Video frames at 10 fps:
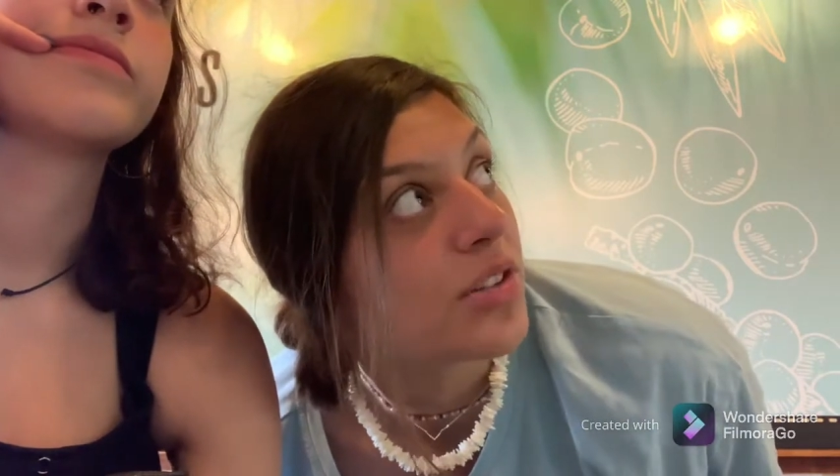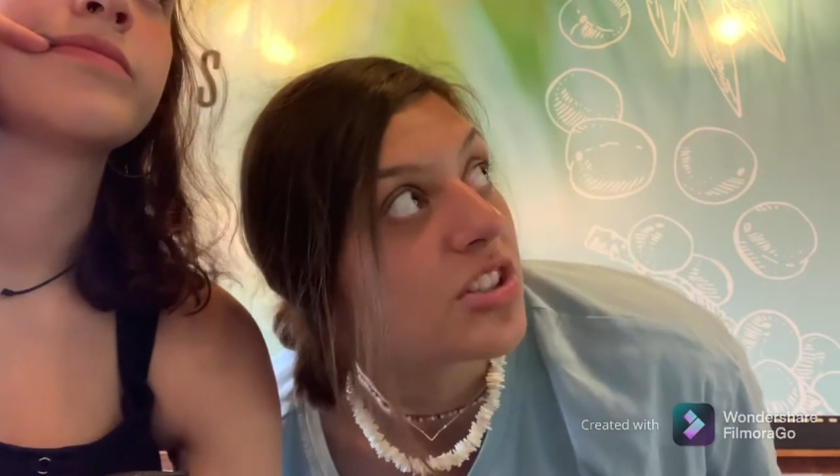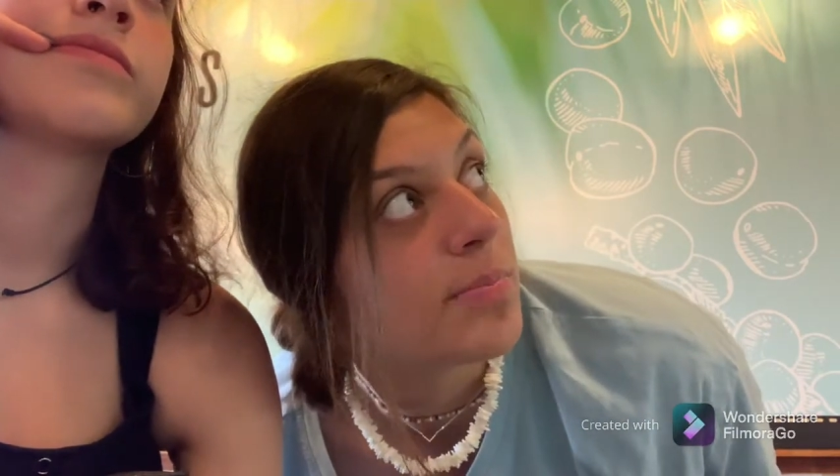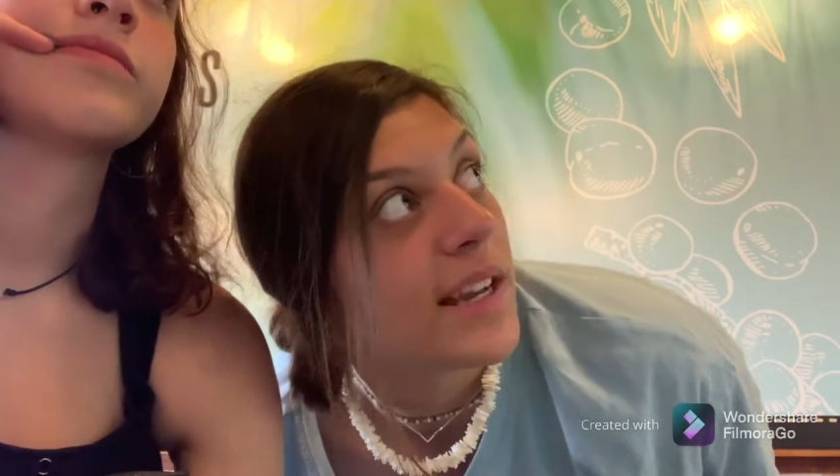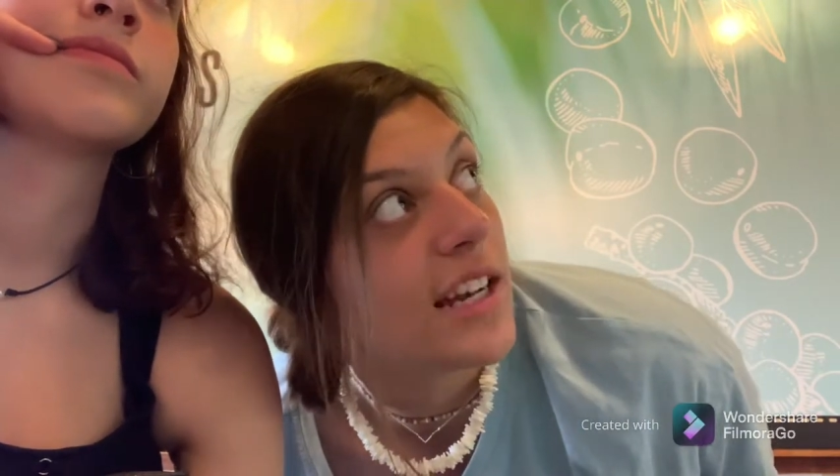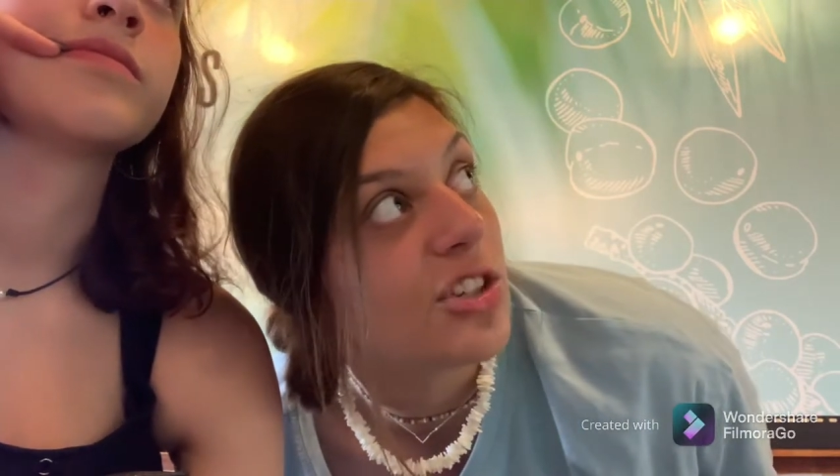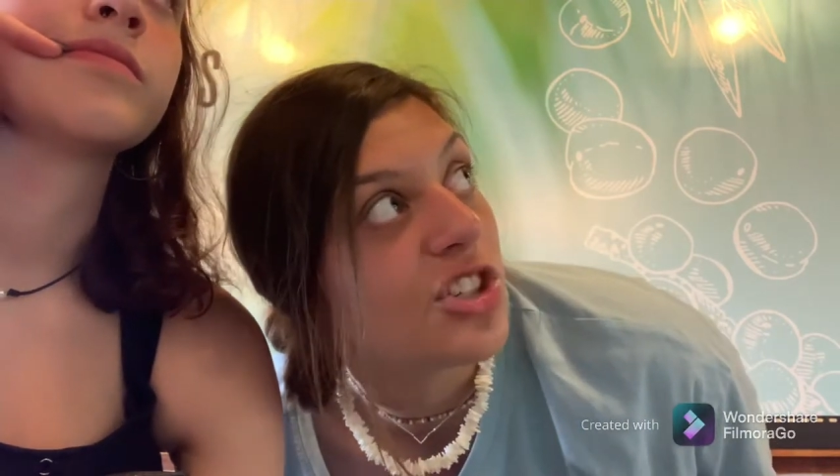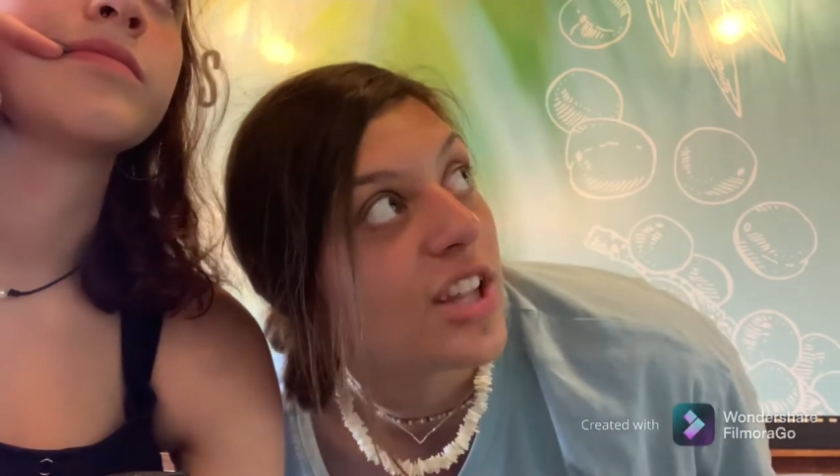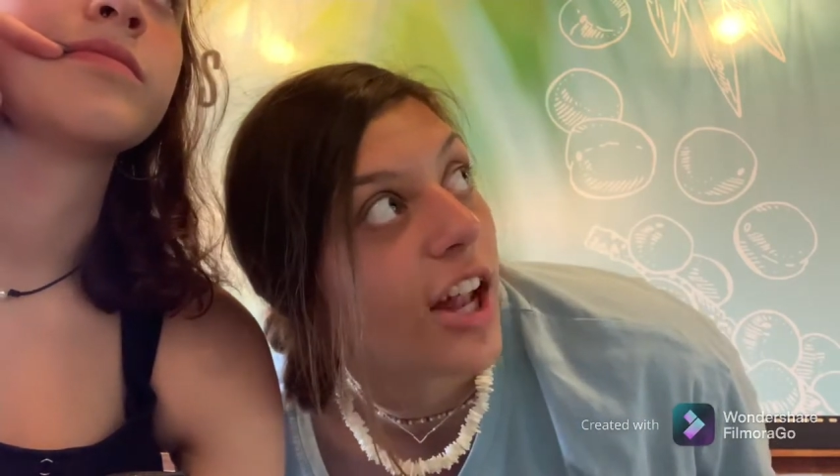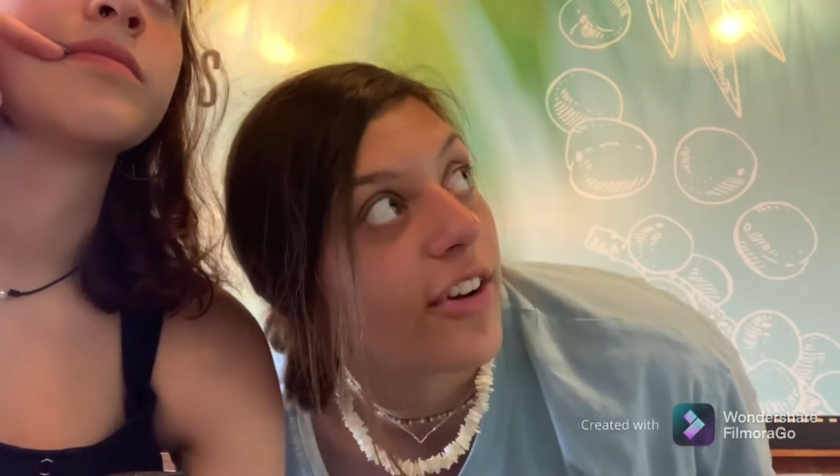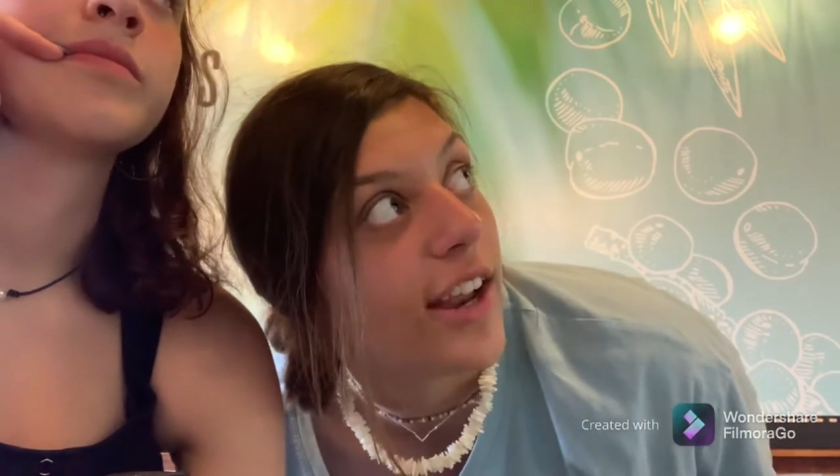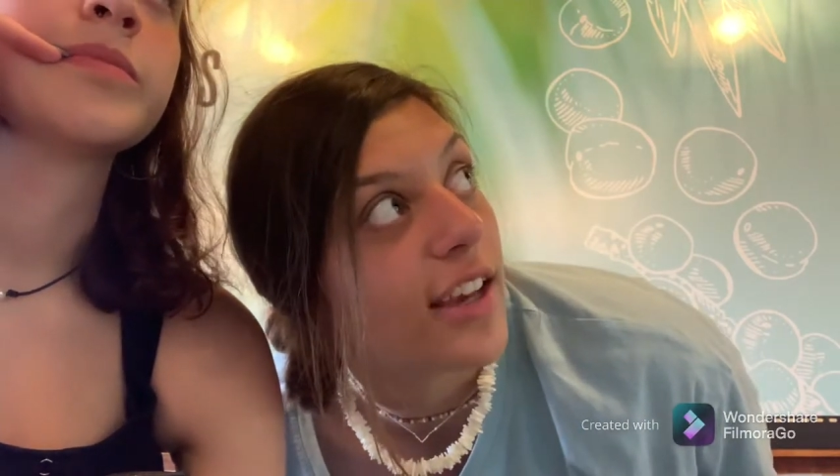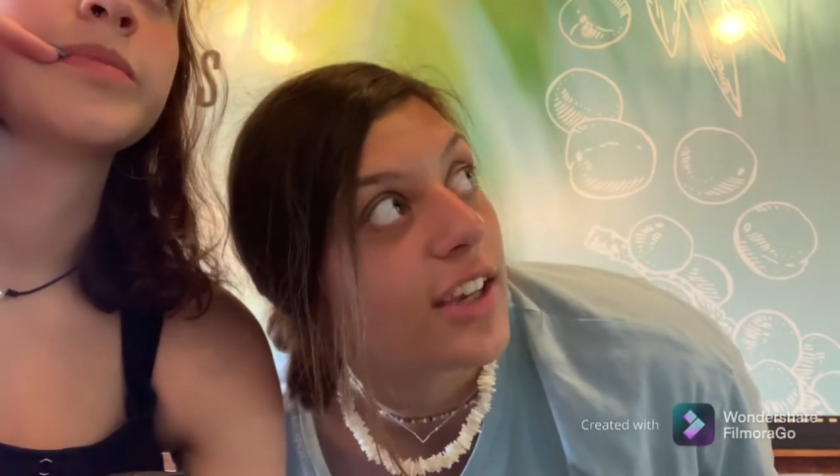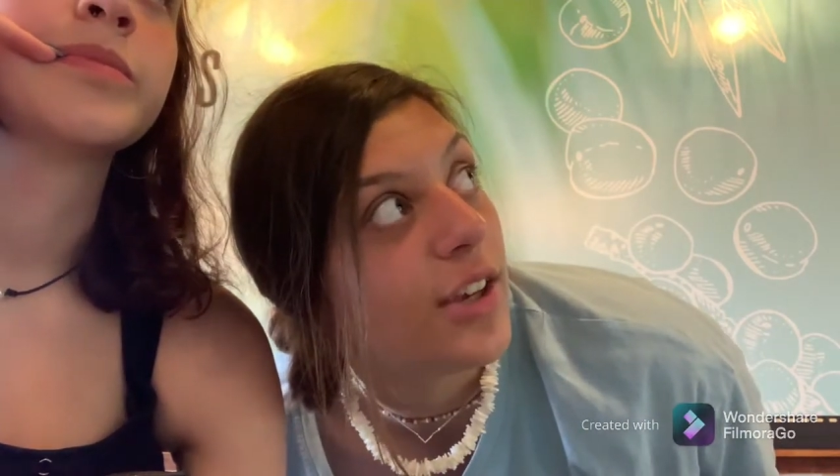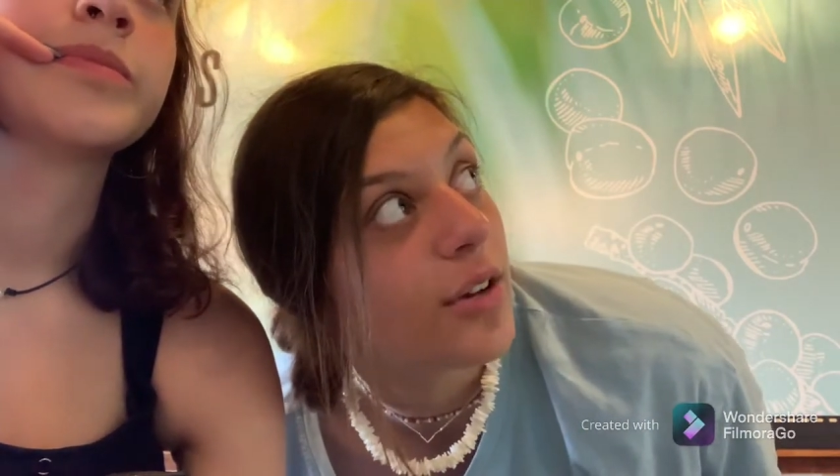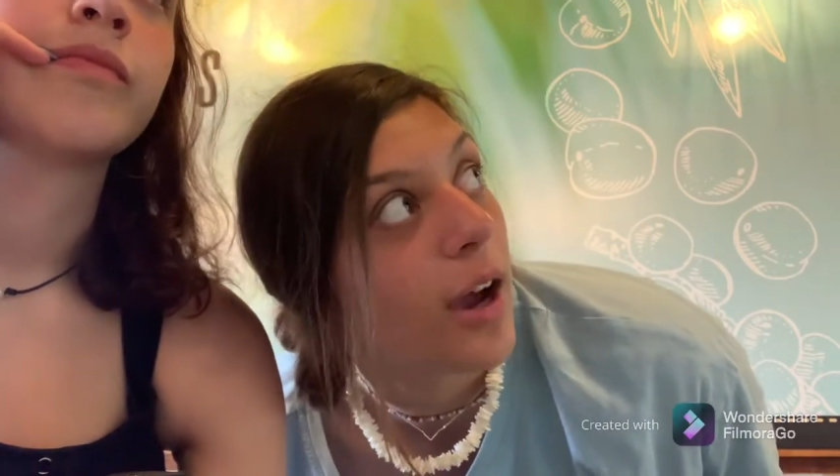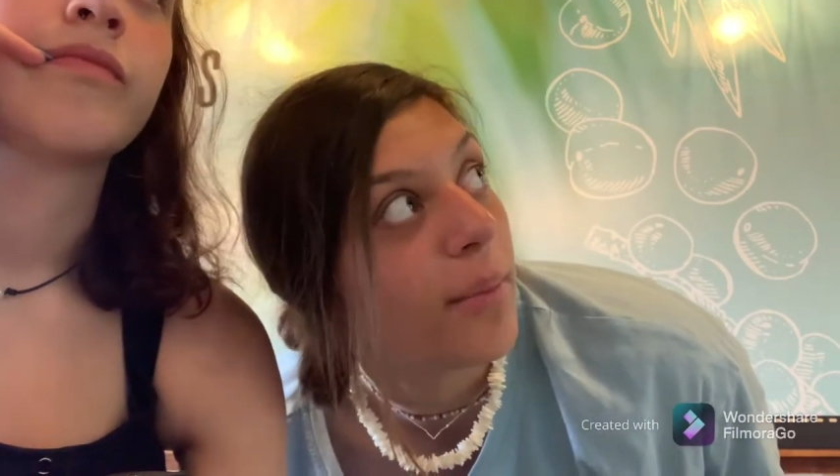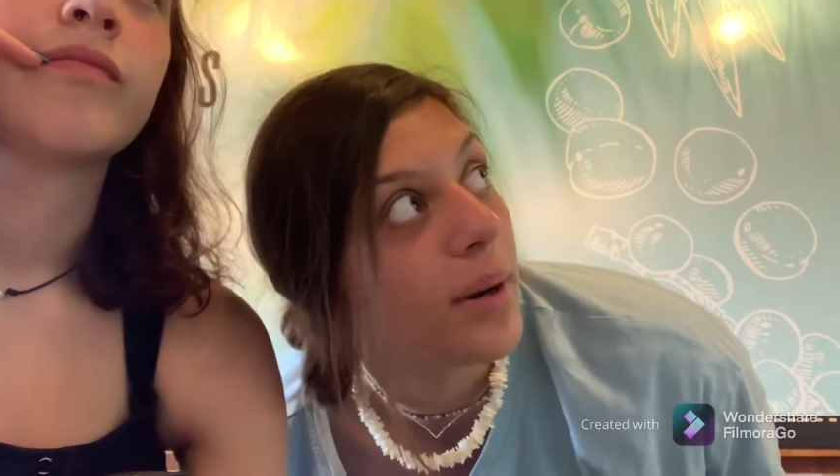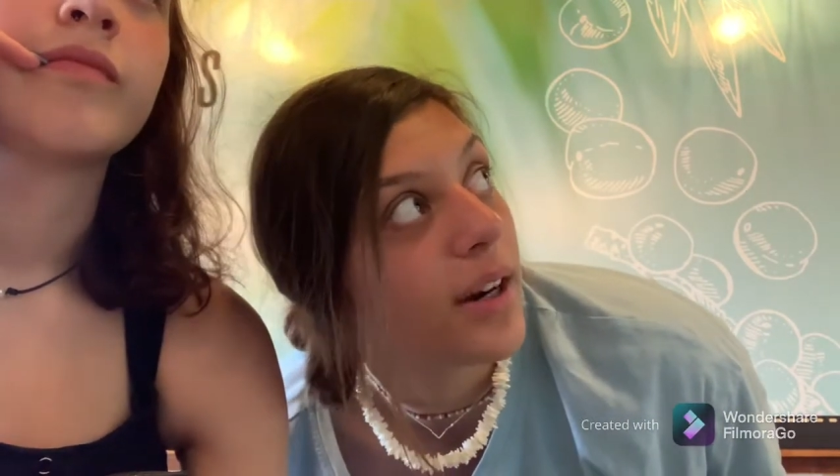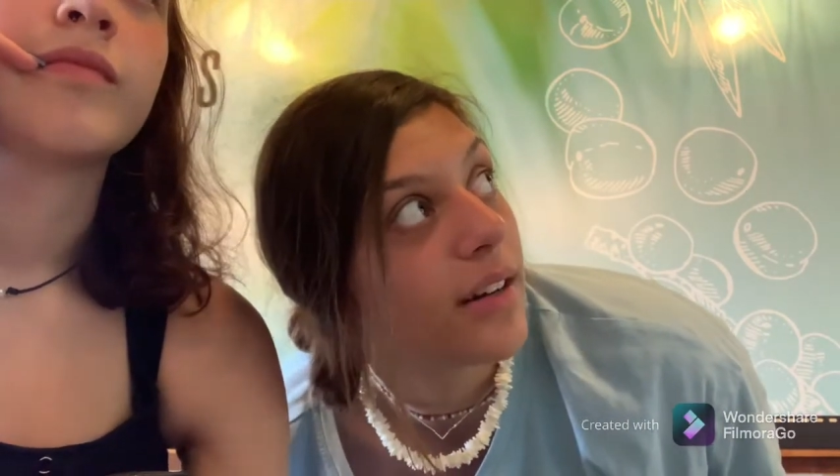spinach, celery, and
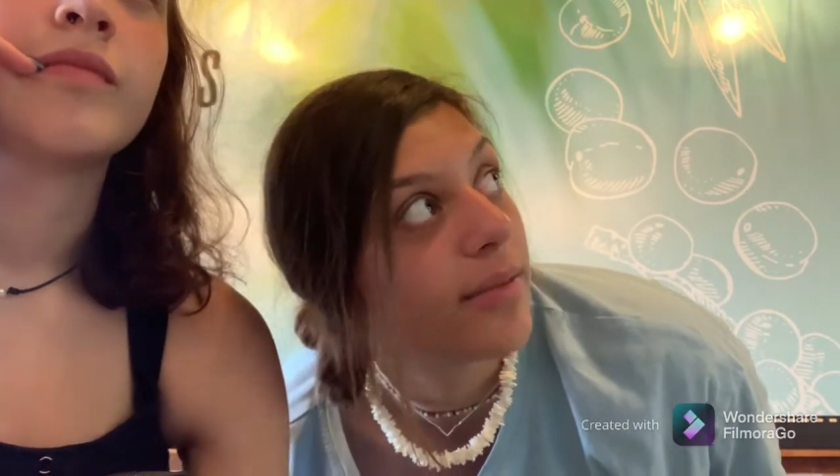cucumber.